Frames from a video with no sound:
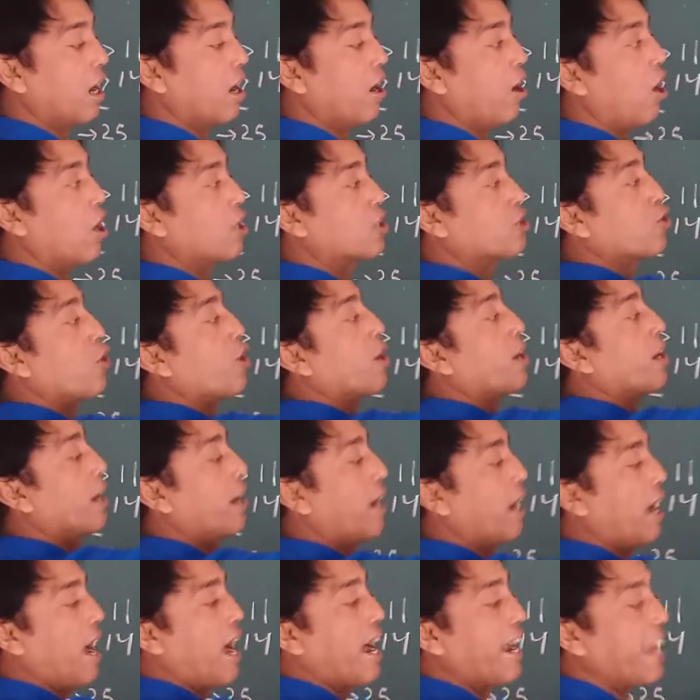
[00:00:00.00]
also
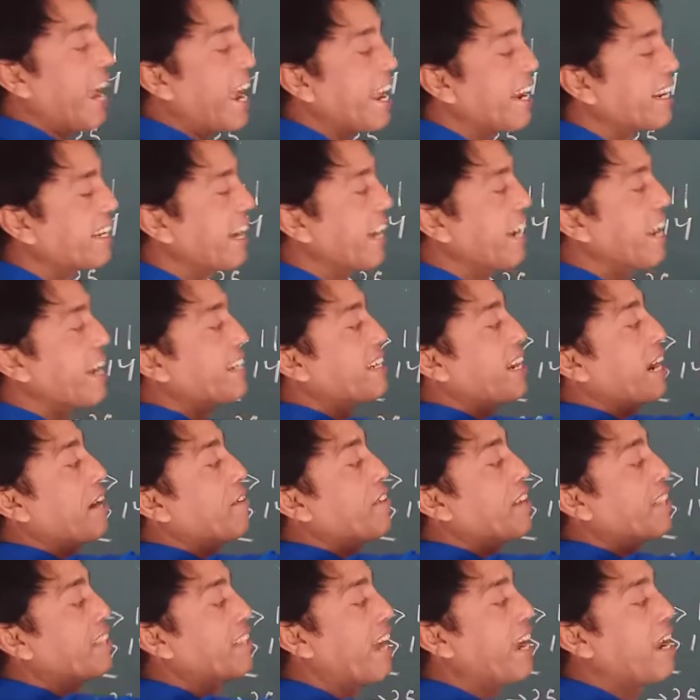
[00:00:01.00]
again connected
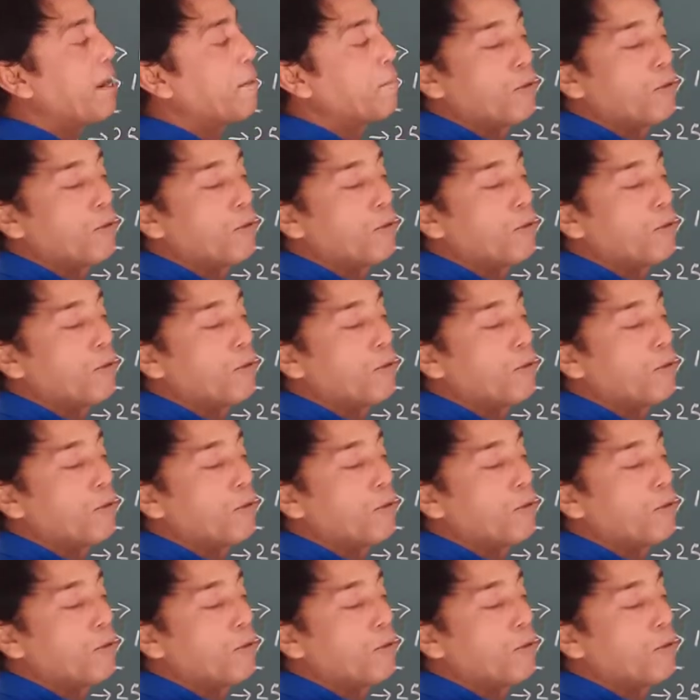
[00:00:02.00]
with the